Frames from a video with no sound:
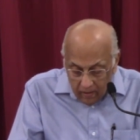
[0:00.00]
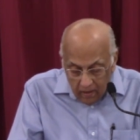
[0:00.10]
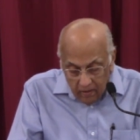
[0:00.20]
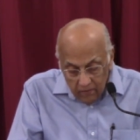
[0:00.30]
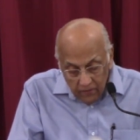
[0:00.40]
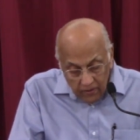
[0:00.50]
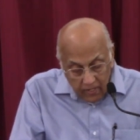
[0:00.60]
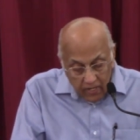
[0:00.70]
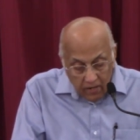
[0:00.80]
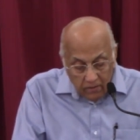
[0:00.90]
And
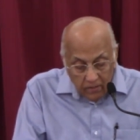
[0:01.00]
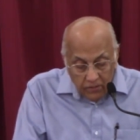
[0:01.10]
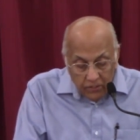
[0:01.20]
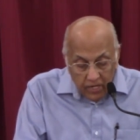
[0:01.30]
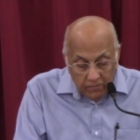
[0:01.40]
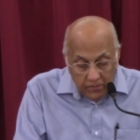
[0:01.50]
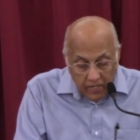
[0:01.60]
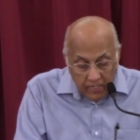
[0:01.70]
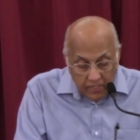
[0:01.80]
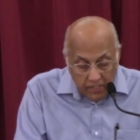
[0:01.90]
further down in chapter
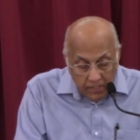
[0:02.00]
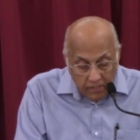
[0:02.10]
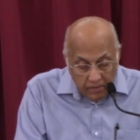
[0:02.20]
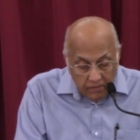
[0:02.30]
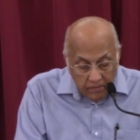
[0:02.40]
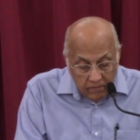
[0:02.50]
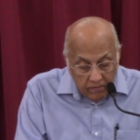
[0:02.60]
19,